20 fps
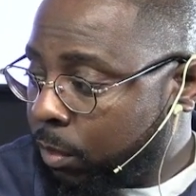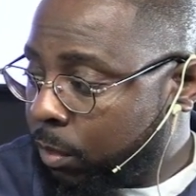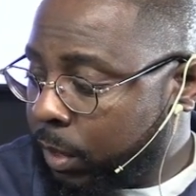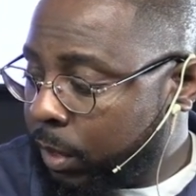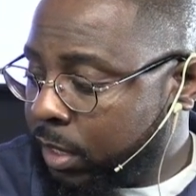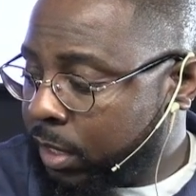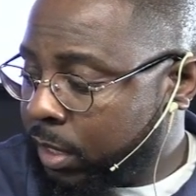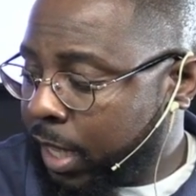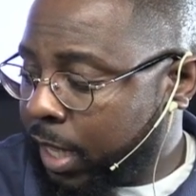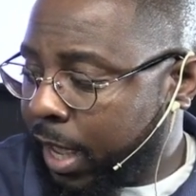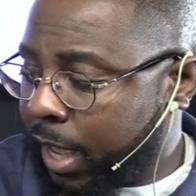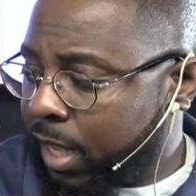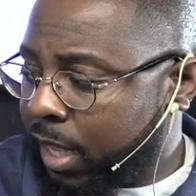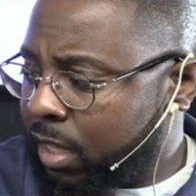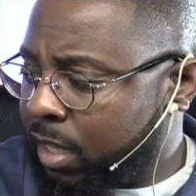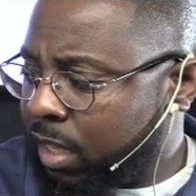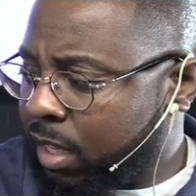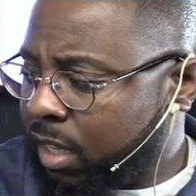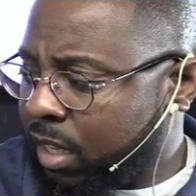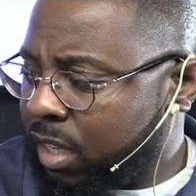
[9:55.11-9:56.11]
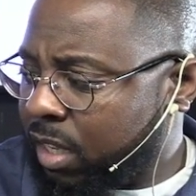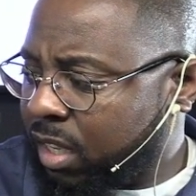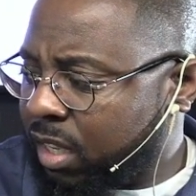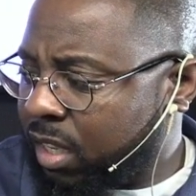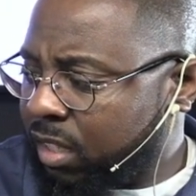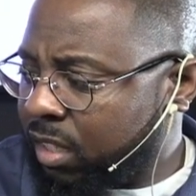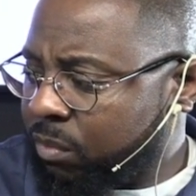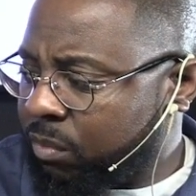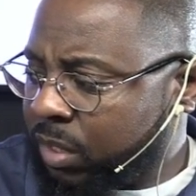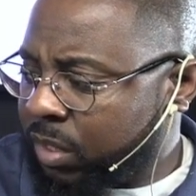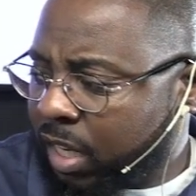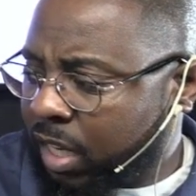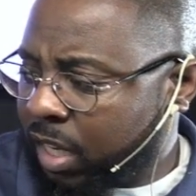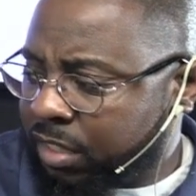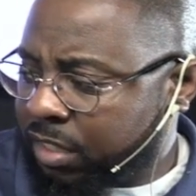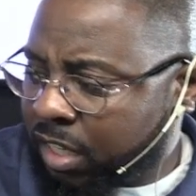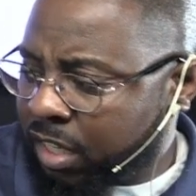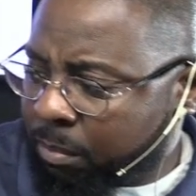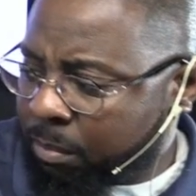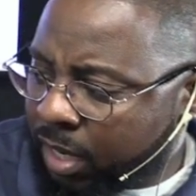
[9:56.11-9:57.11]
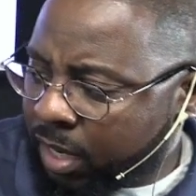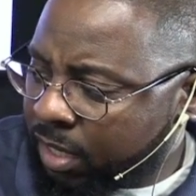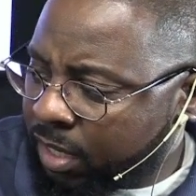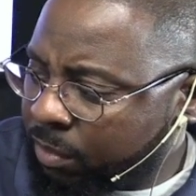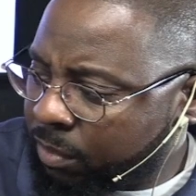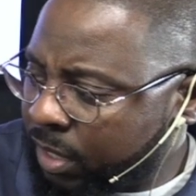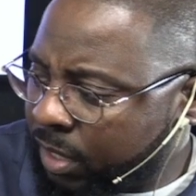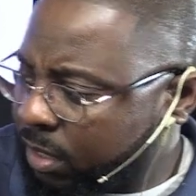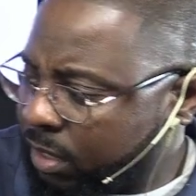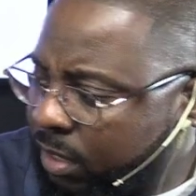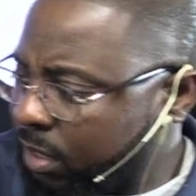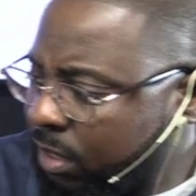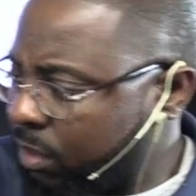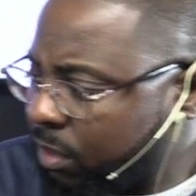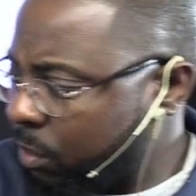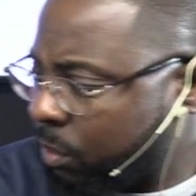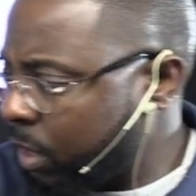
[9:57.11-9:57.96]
Where's that? In uh what is that? Jeremiah? What is it?